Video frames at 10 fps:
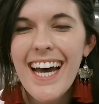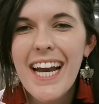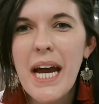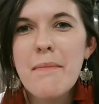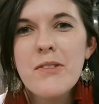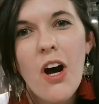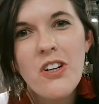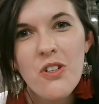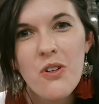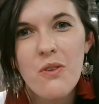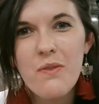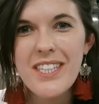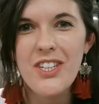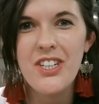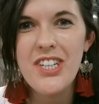and I am a doctoral
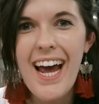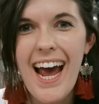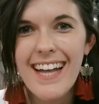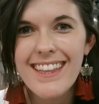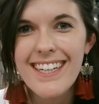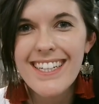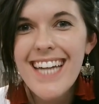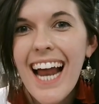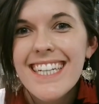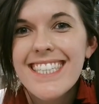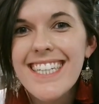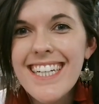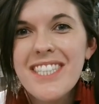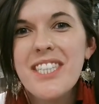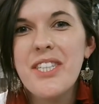researcher at the Catalysis
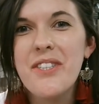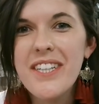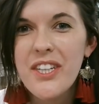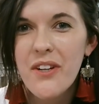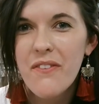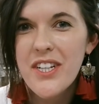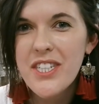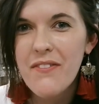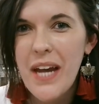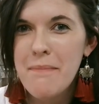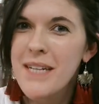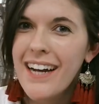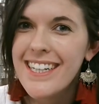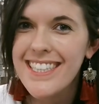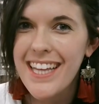Institute at the University of Cape
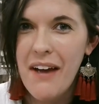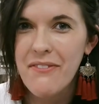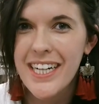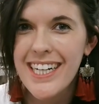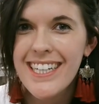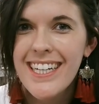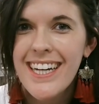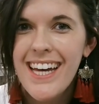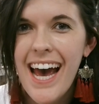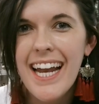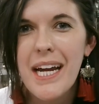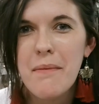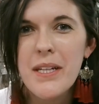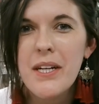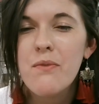Town in South Africa, and I
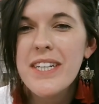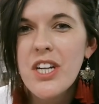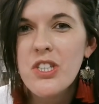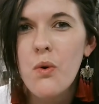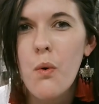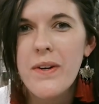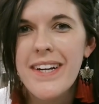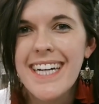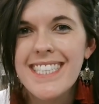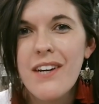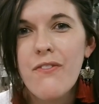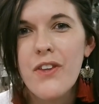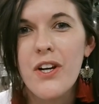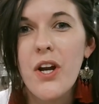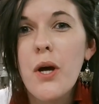am the research coordinator for
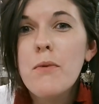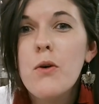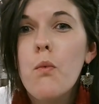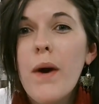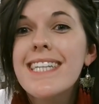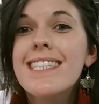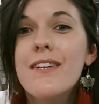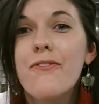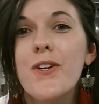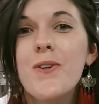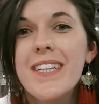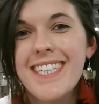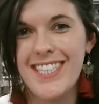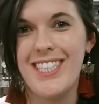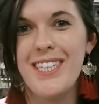the Global Waste-to-Fuel
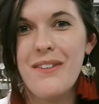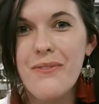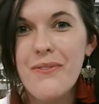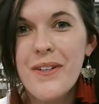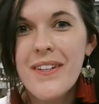Initiative.